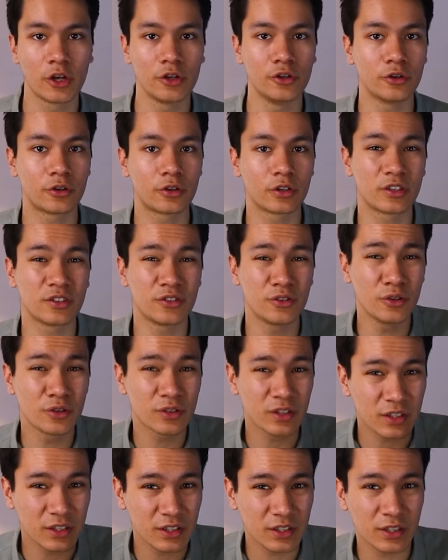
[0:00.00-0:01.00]
you can
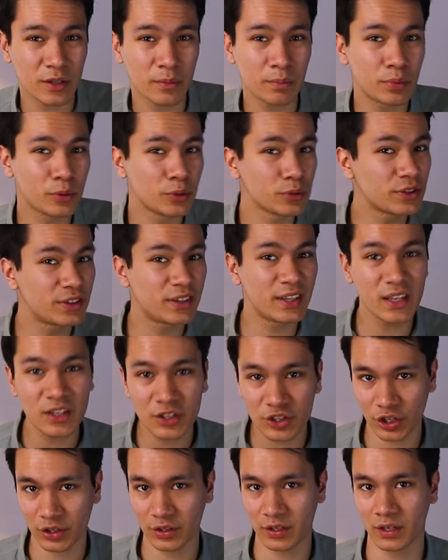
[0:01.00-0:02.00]
use a simple
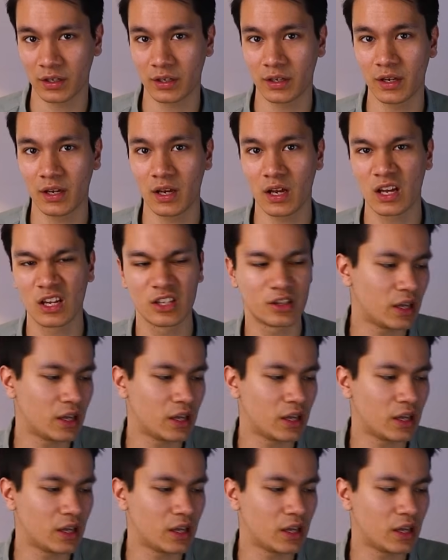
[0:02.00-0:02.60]
teaching technique